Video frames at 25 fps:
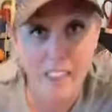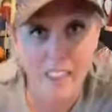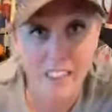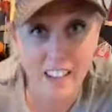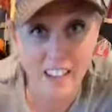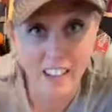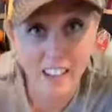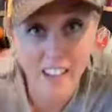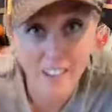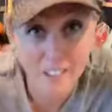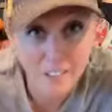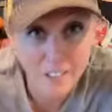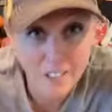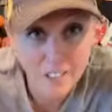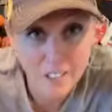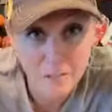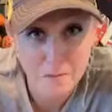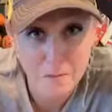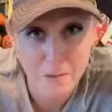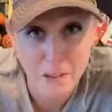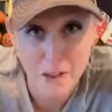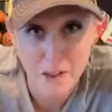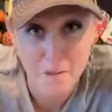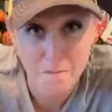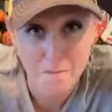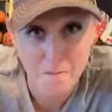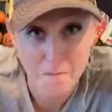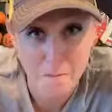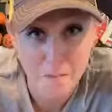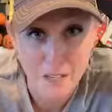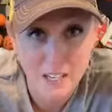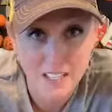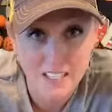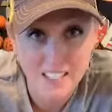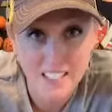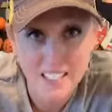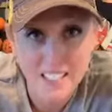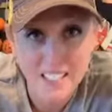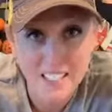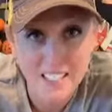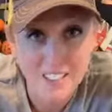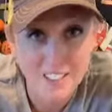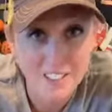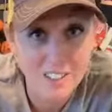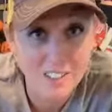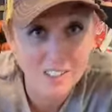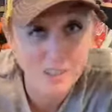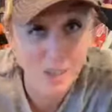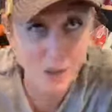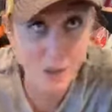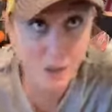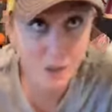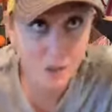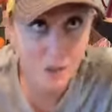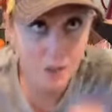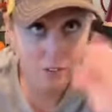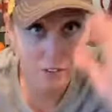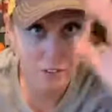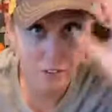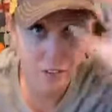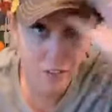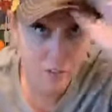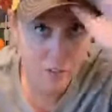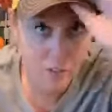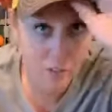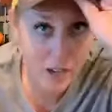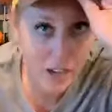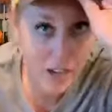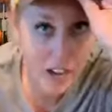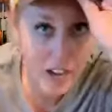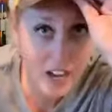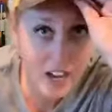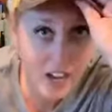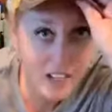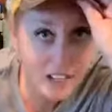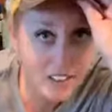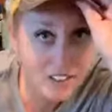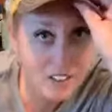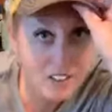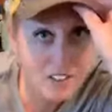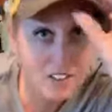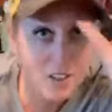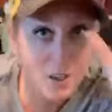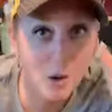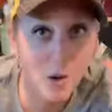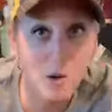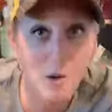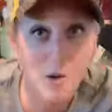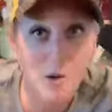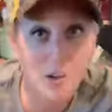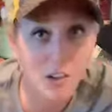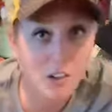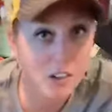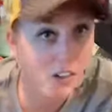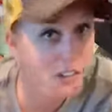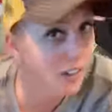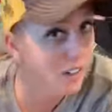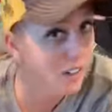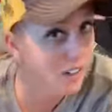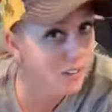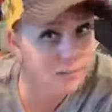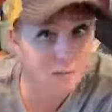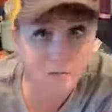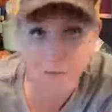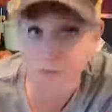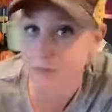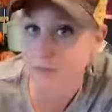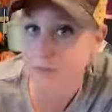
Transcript: that kind of freaks me out because it is so different and my hat is so crooked.